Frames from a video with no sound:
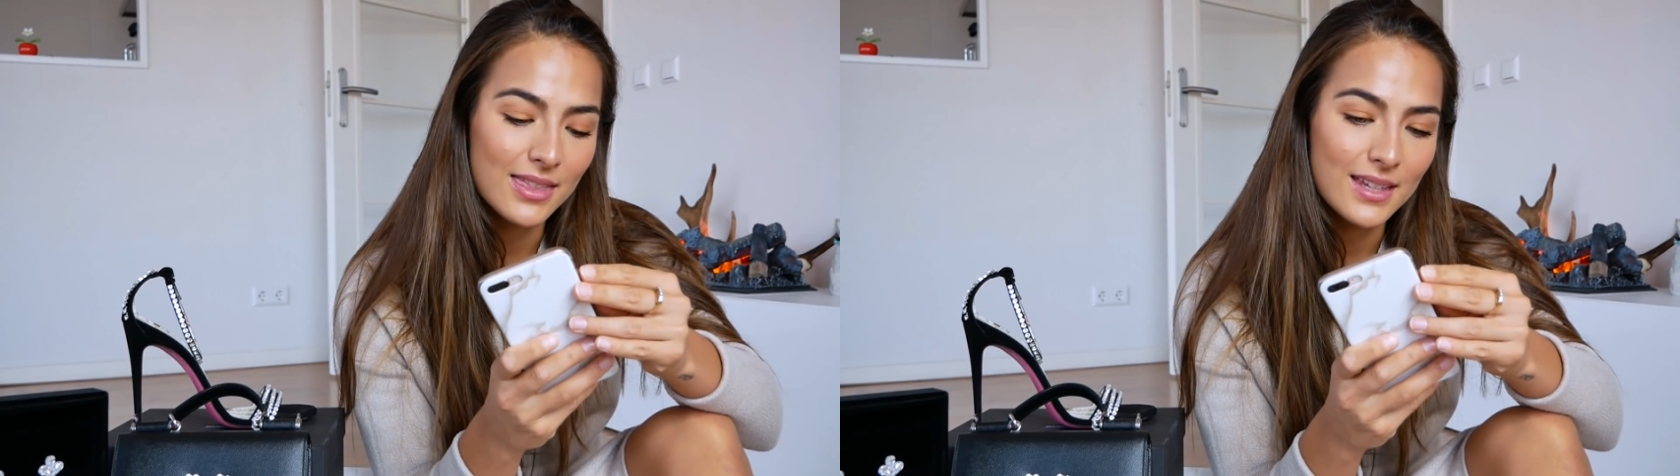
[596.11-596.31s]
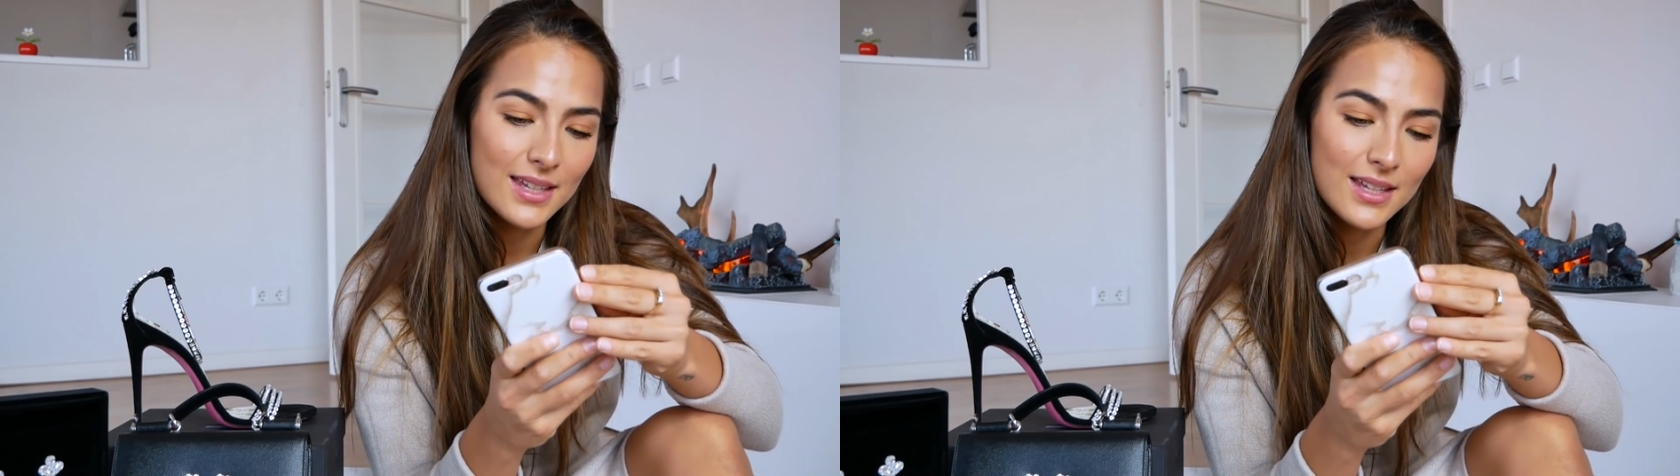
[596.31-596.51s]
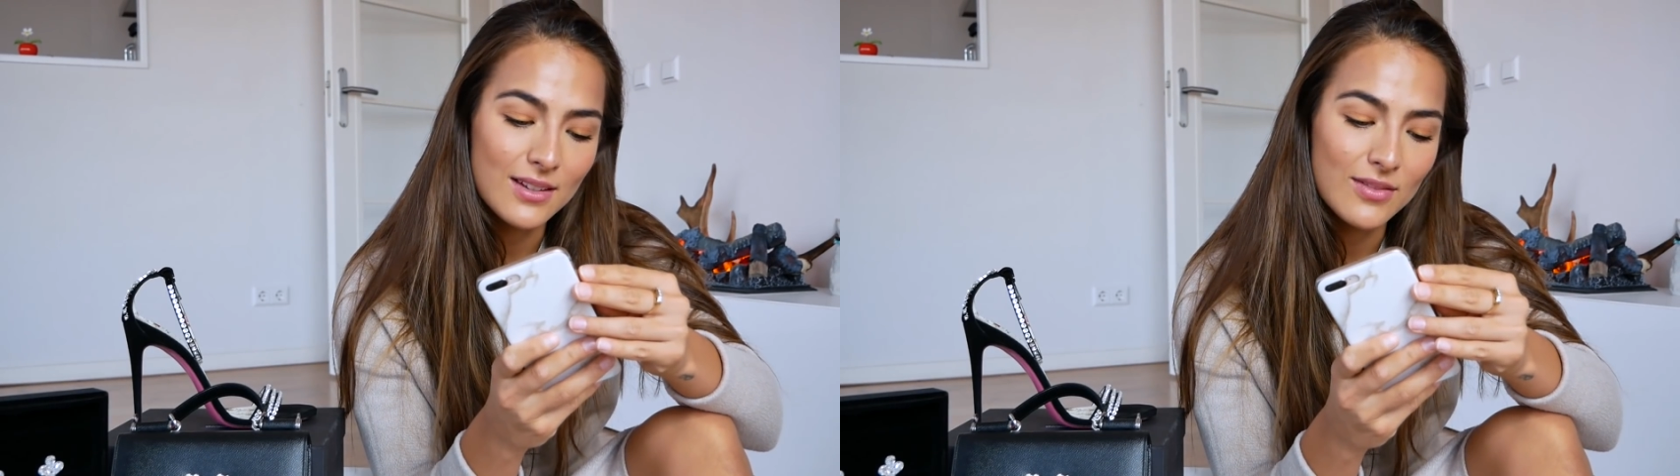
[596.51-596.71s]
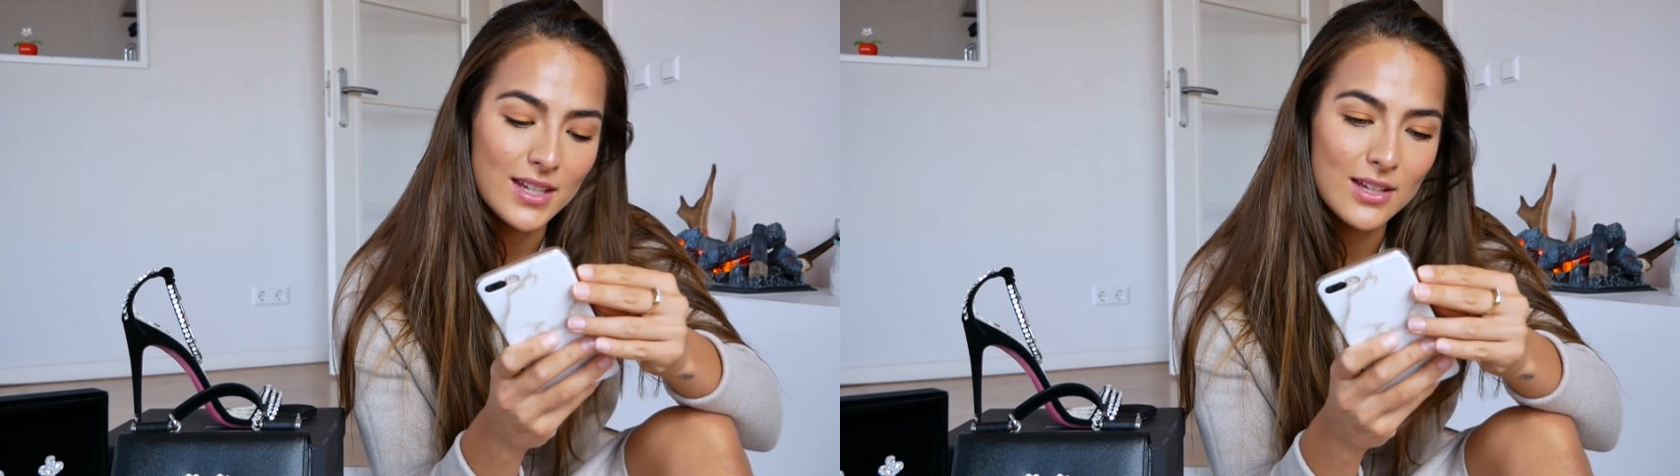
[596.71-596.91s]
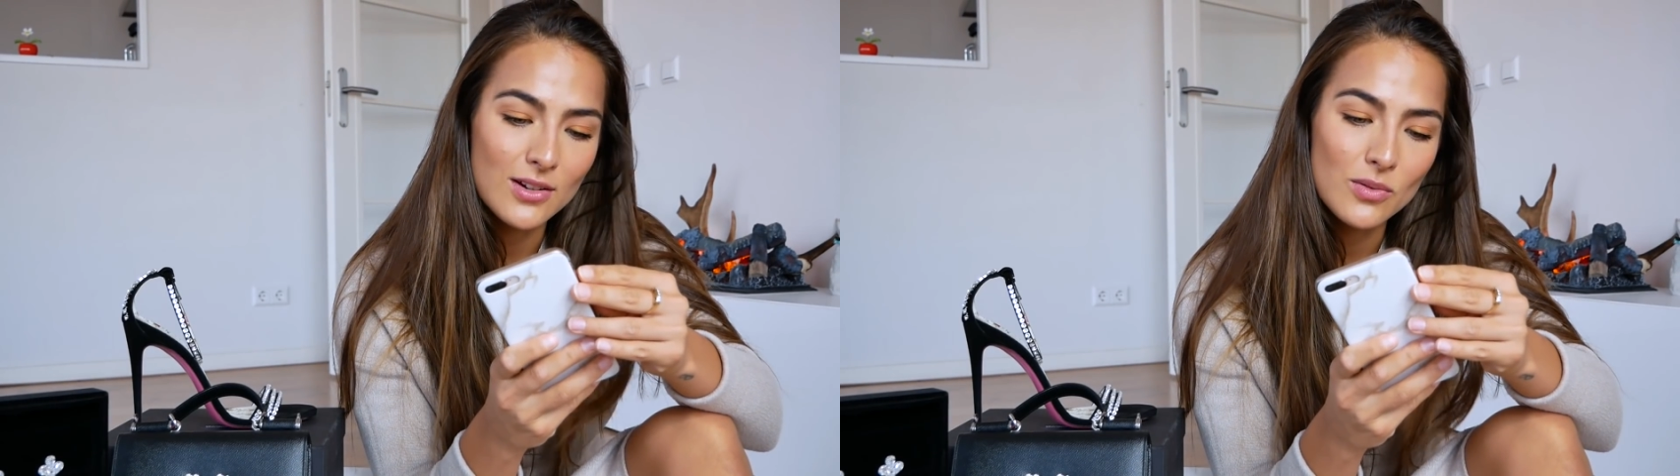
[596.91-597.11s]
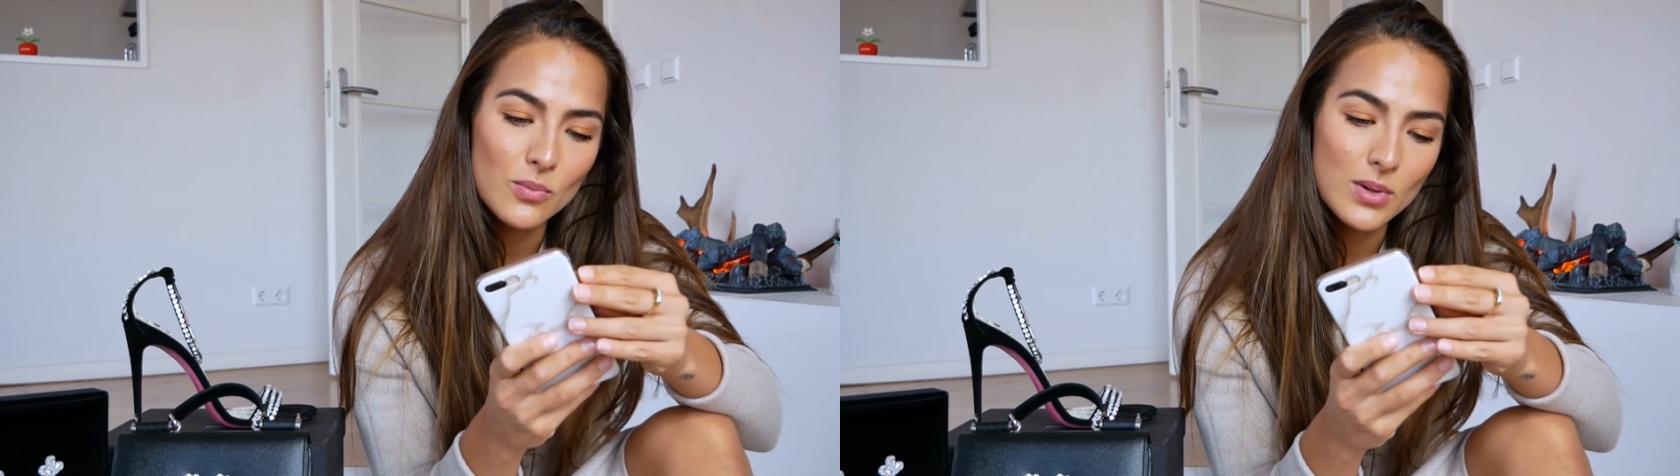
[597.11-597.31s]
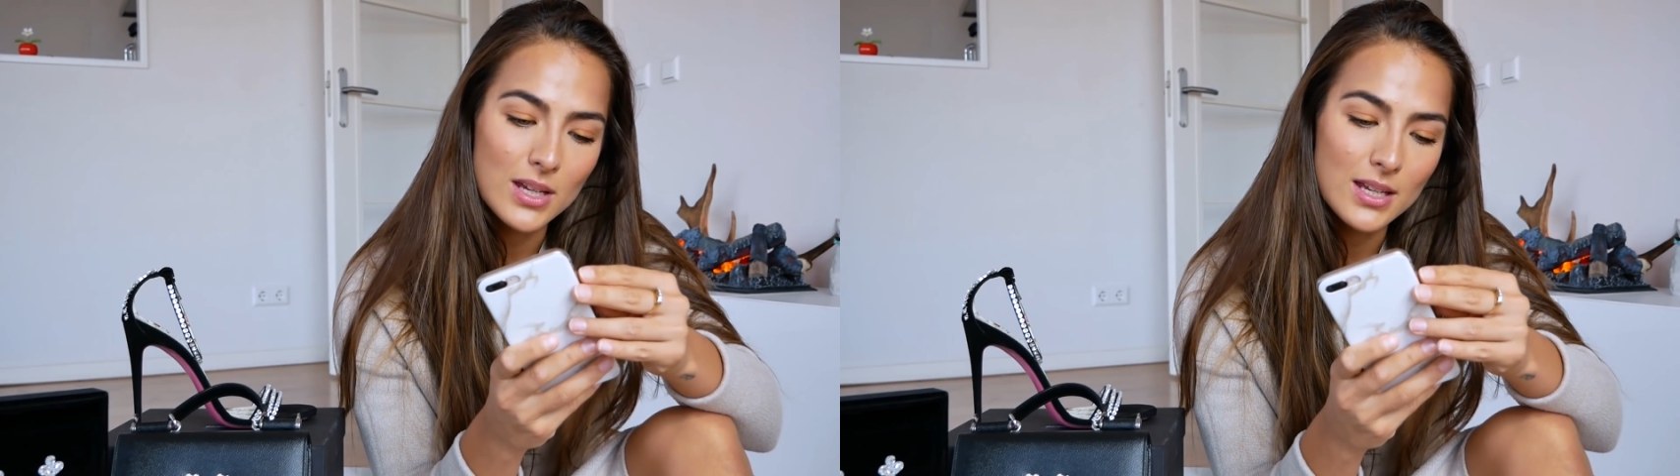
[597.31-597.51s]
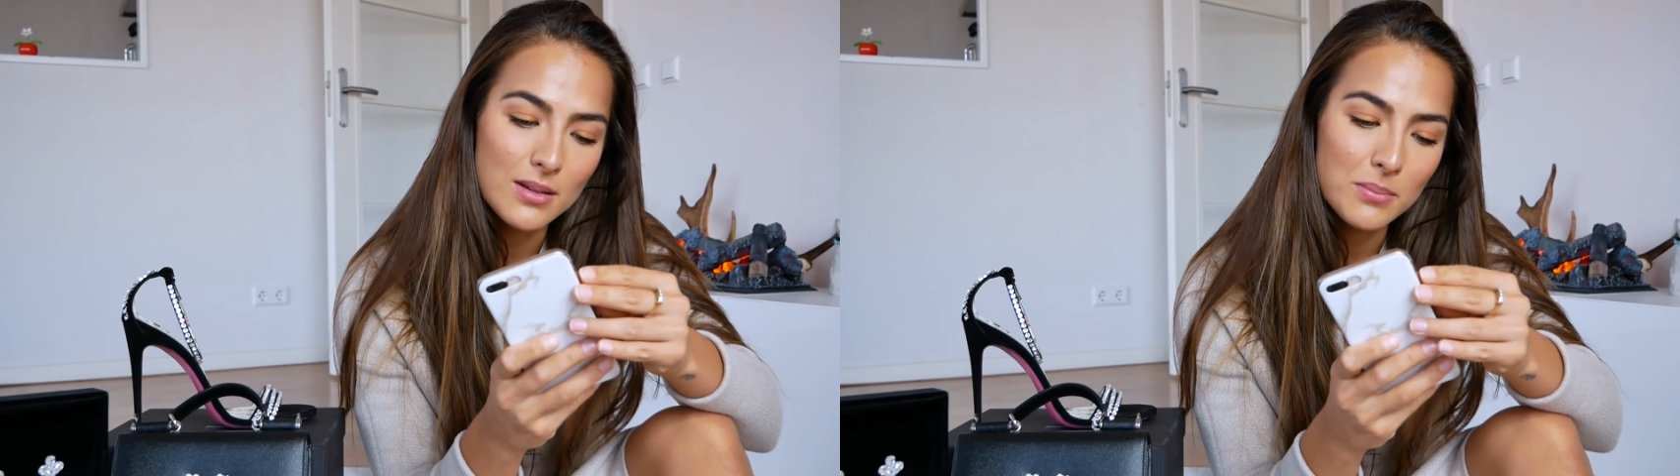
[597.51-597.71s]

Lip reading: the video we